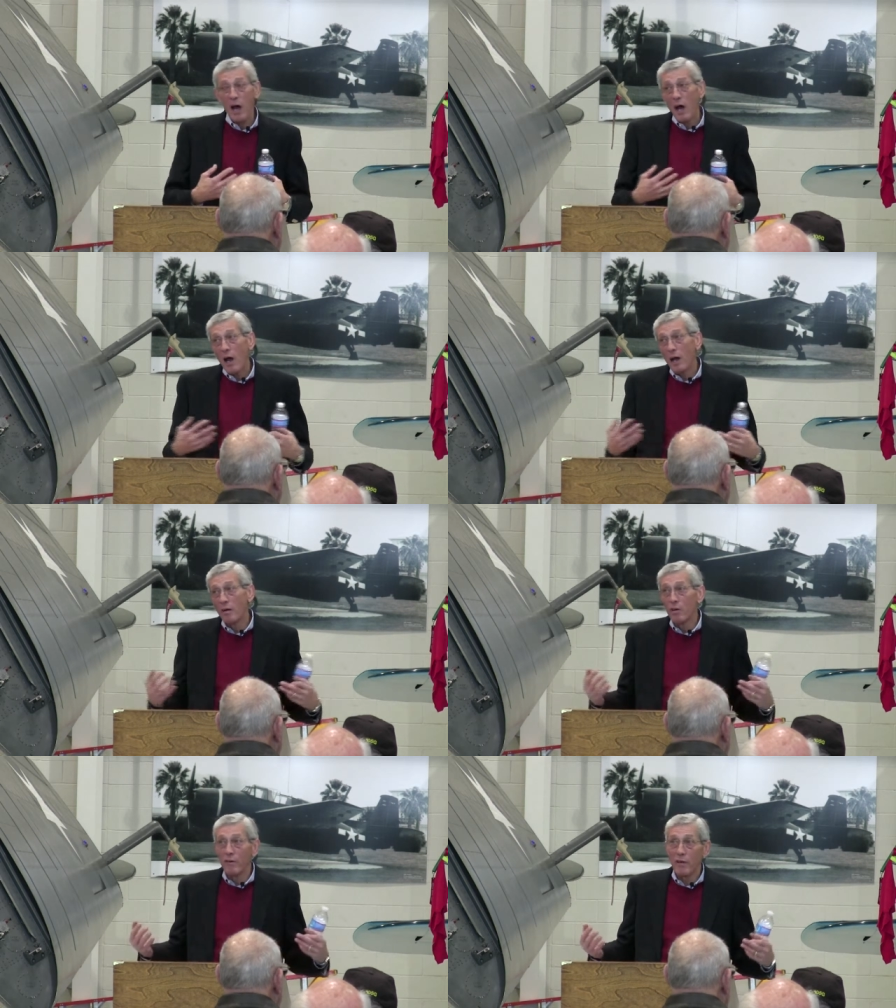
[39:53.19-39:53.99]

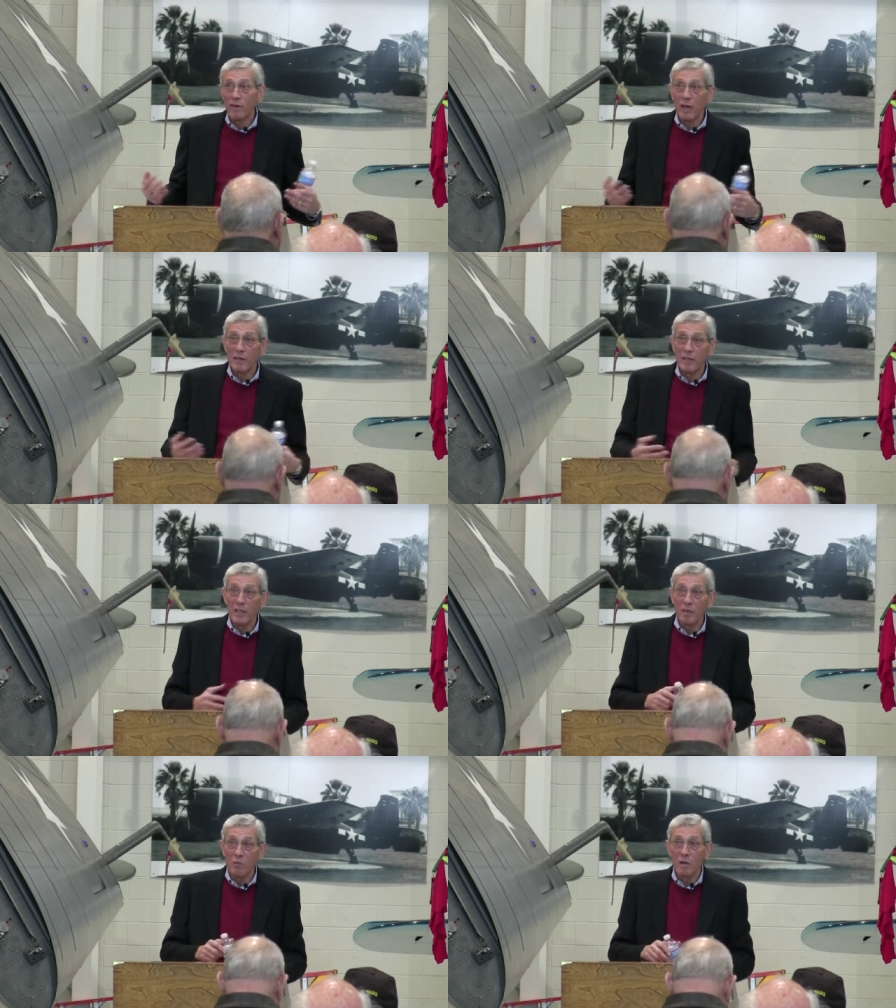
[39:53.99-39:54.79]
I don't know if I
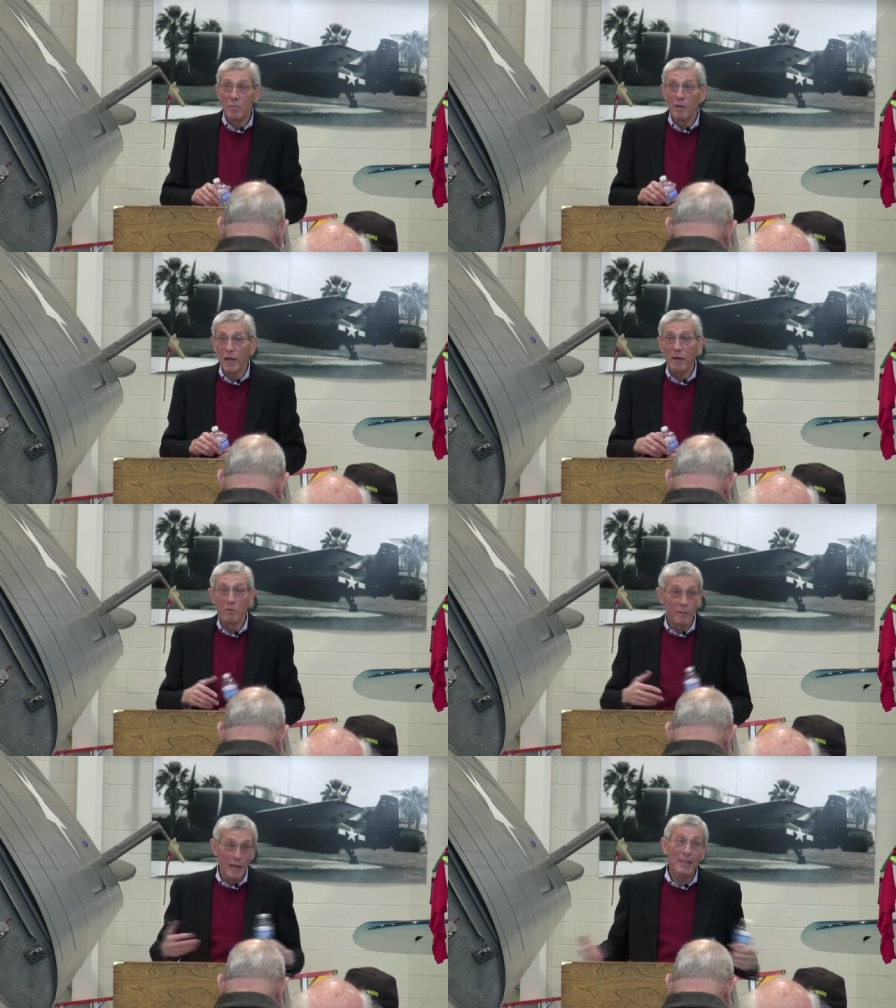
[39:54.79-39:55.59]
related either one, but
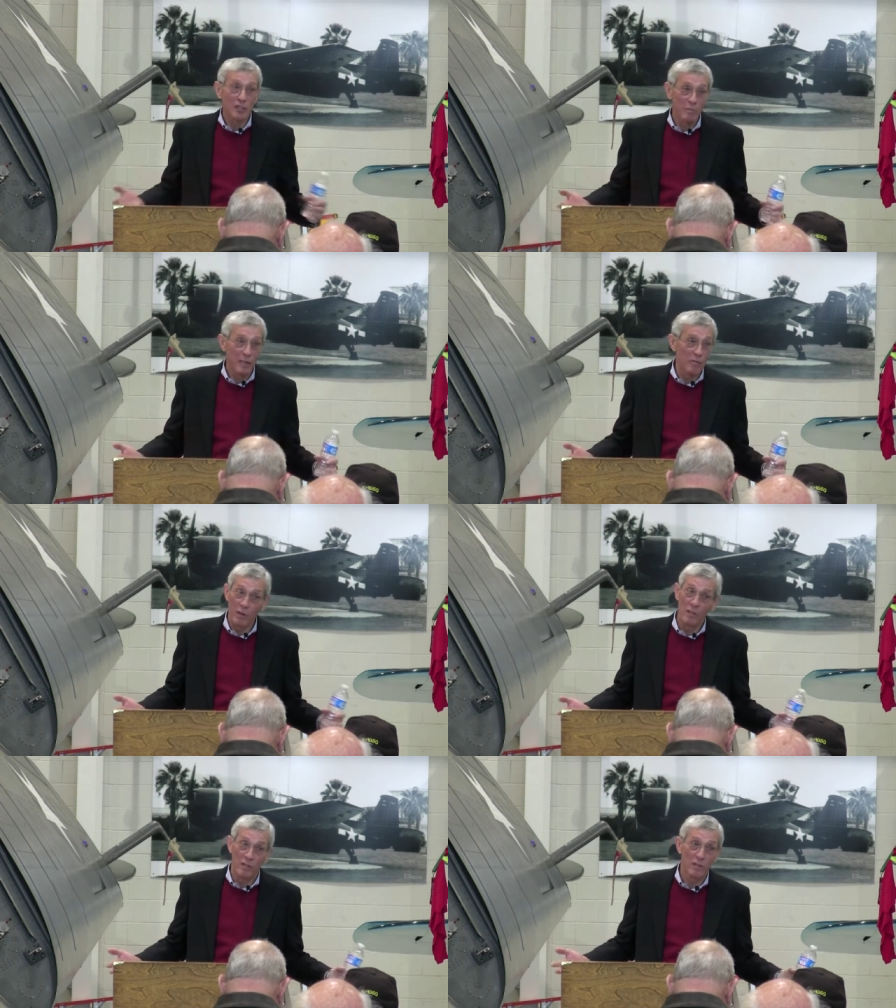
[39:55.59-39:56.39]
I would be
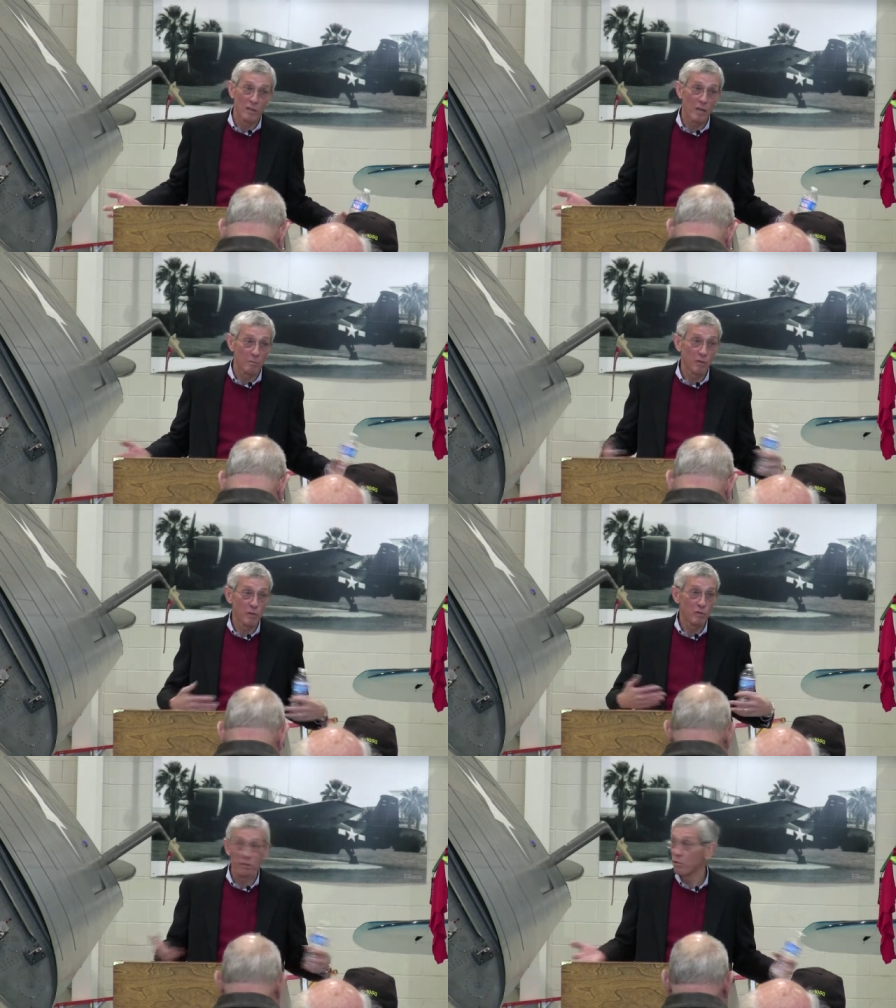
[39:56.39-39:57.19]
Iceman rather than Tom
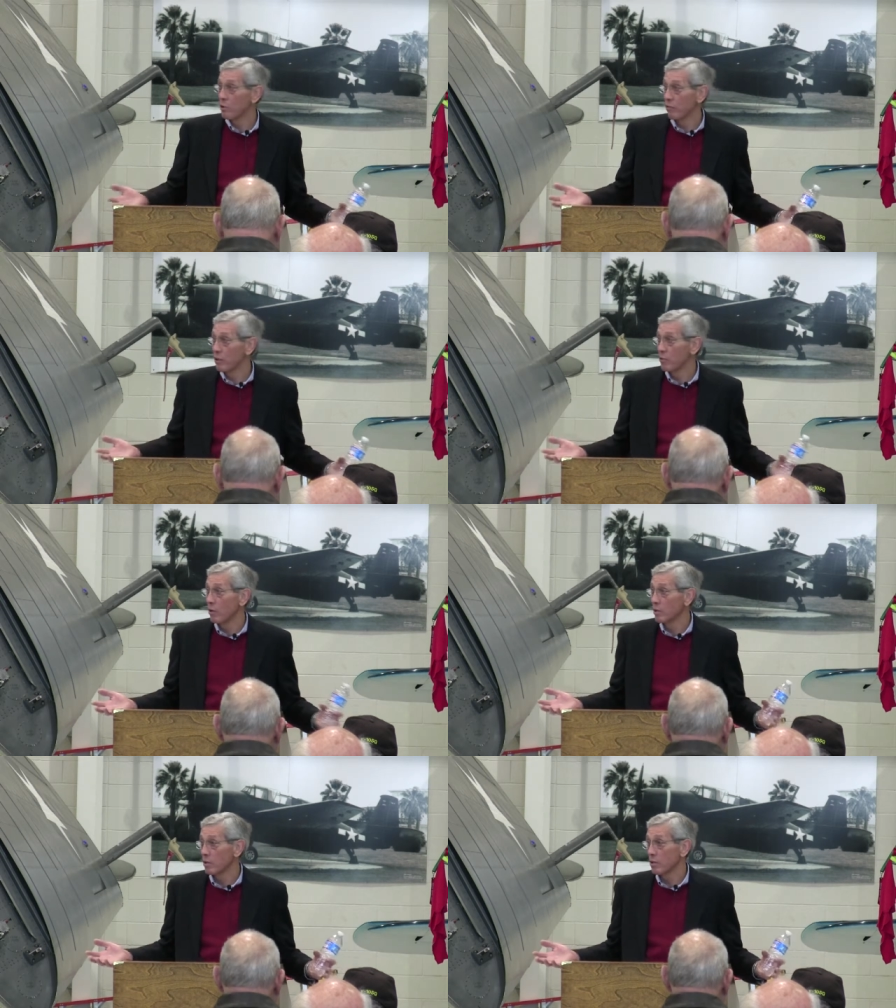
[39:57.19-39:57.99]
Cruise, or whoever
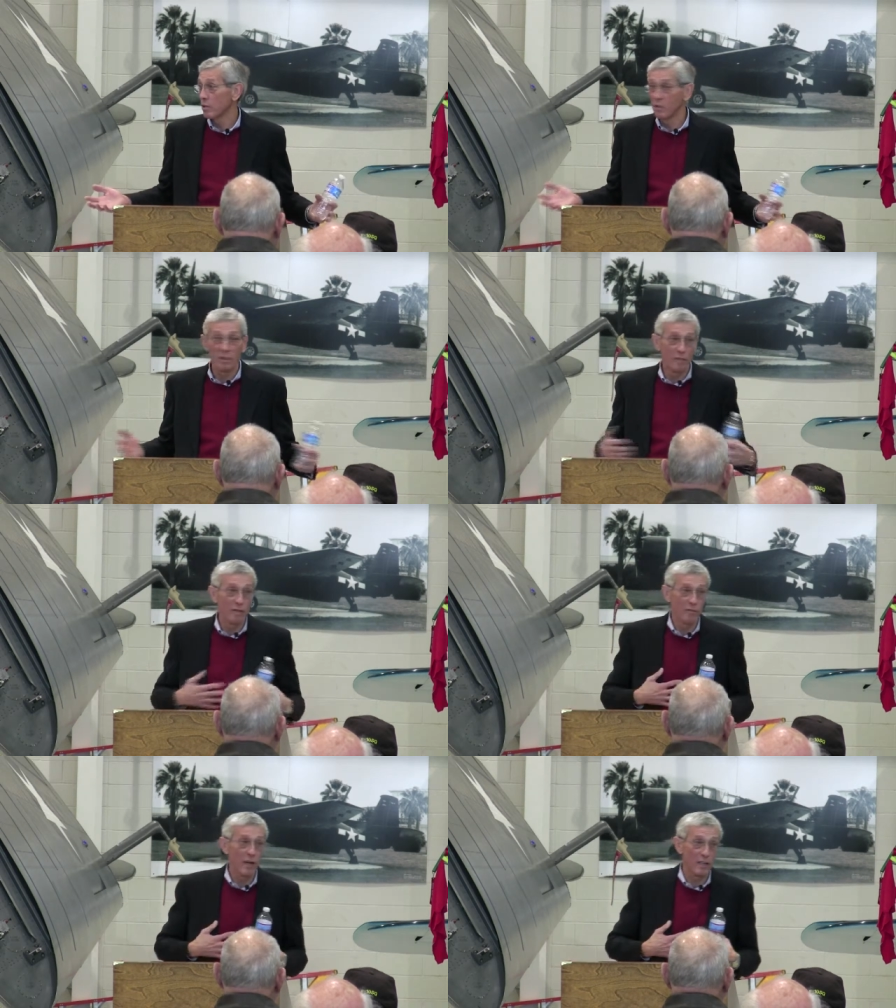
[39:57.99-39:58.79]
he was,
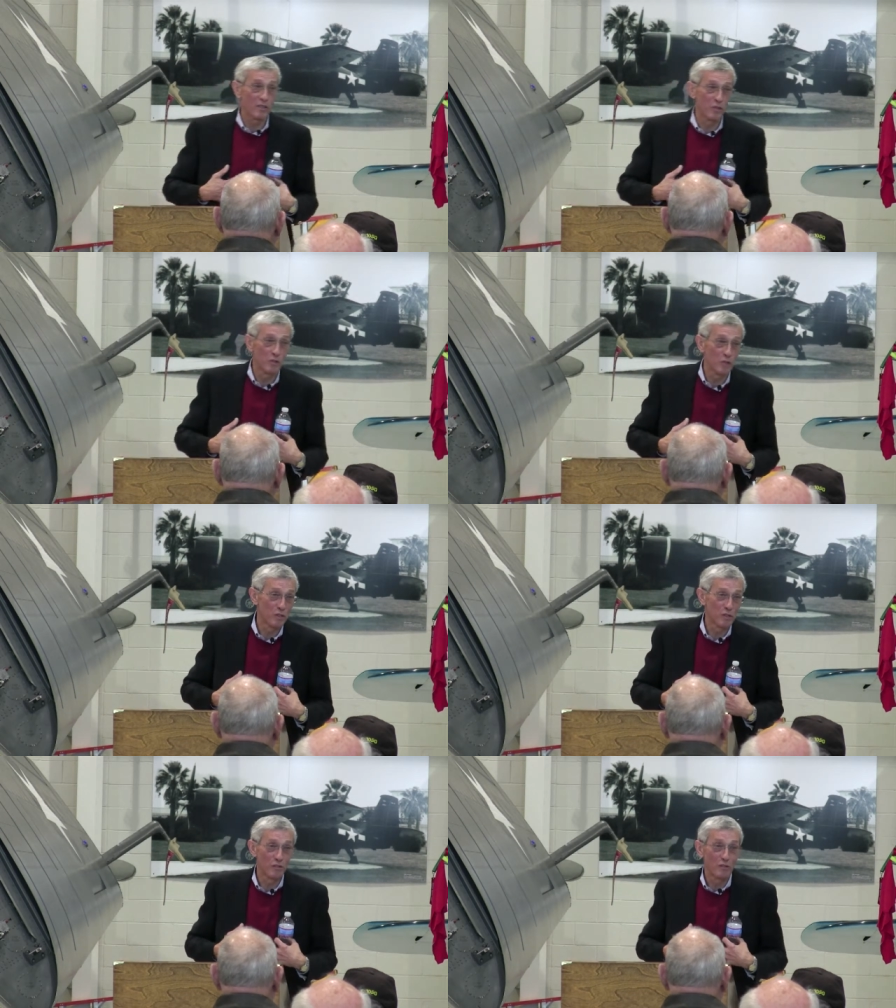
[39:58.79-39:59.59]
if, if I could
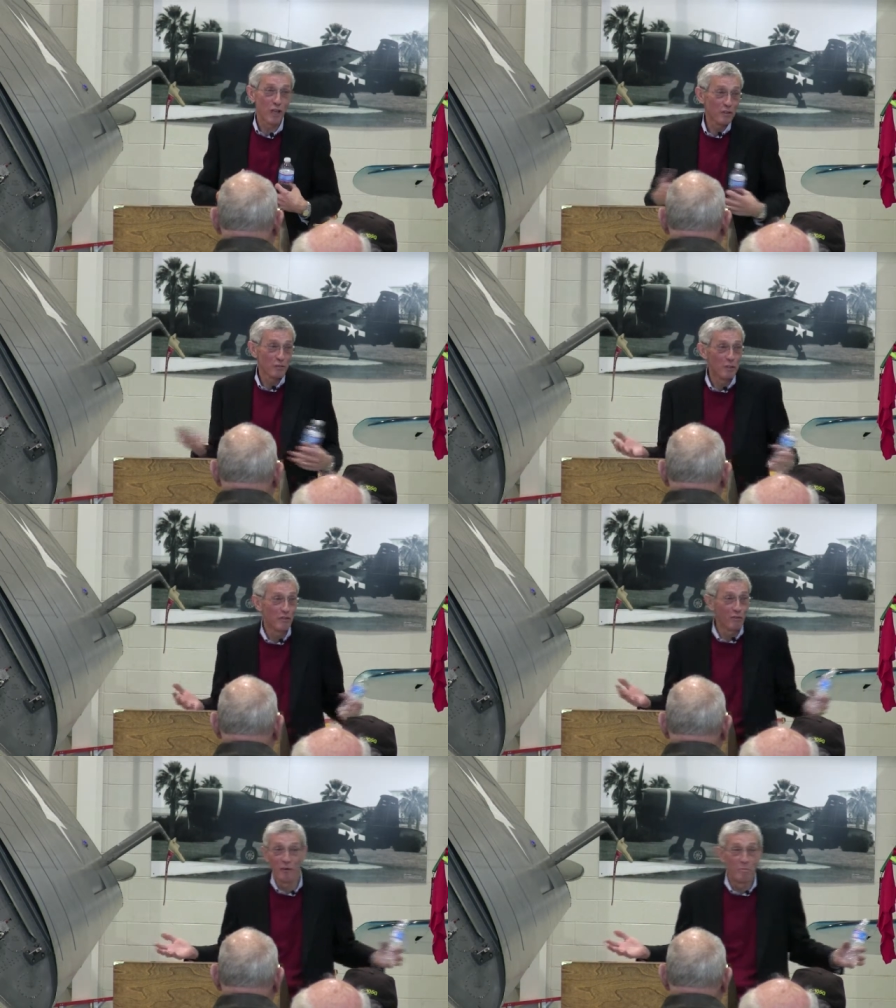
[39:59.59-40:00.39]
choose uh, to
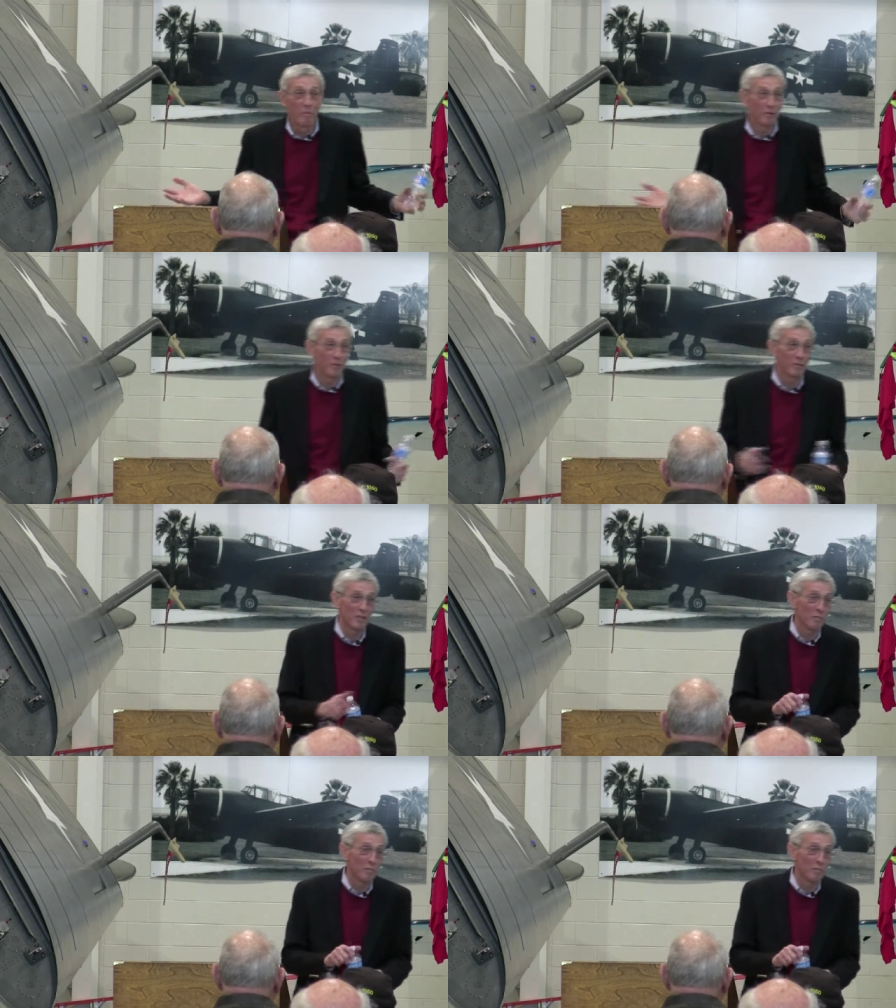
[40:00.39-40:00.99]
be Okay.